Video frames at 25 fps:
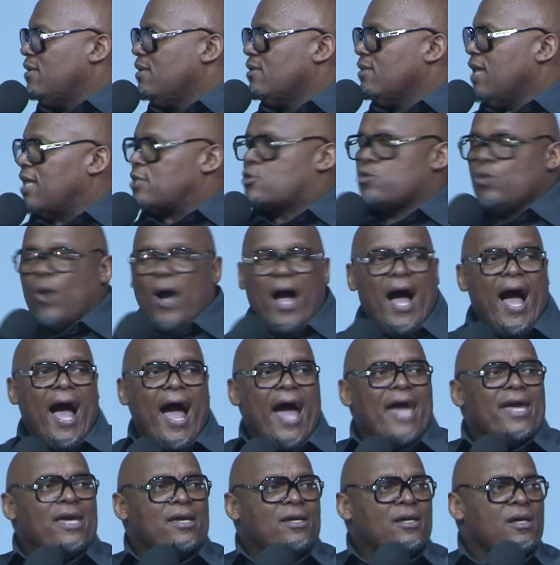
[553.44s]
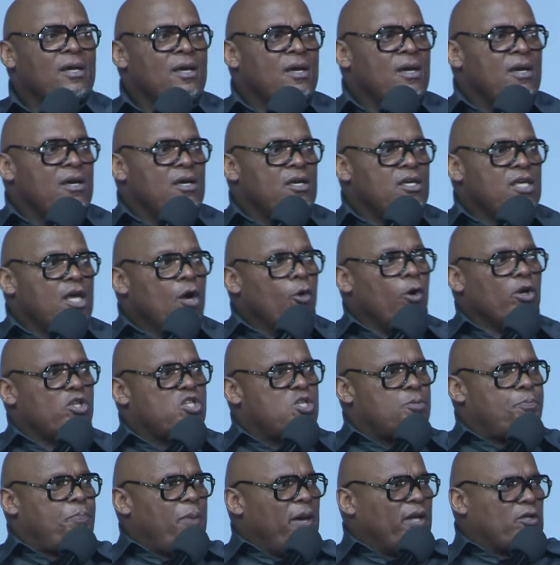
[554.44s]
That's why he would
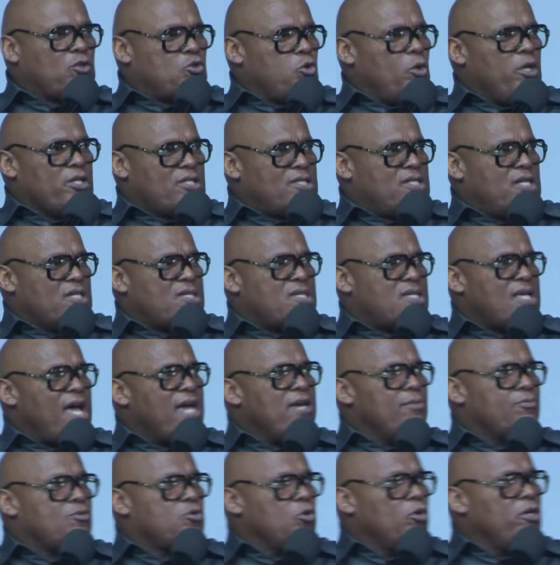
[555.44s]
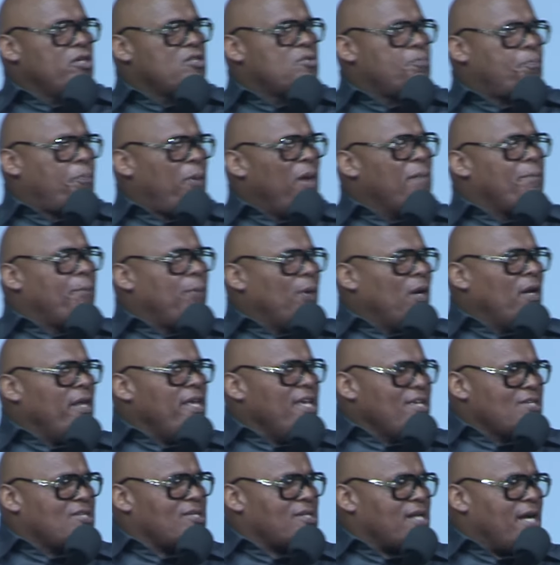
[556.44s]
speak to his disciples, to his people
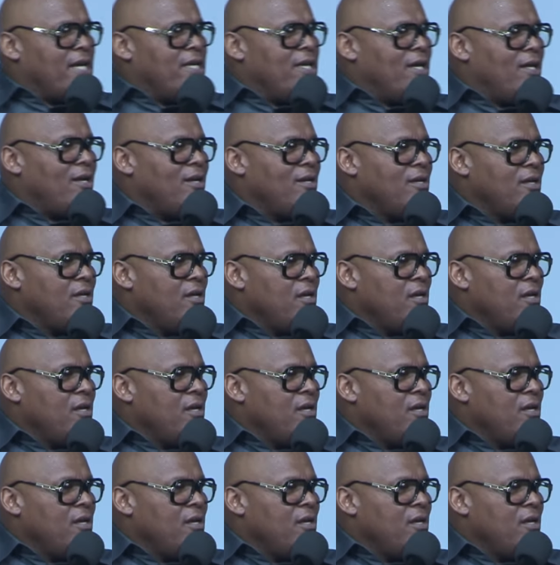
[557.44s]
Israel.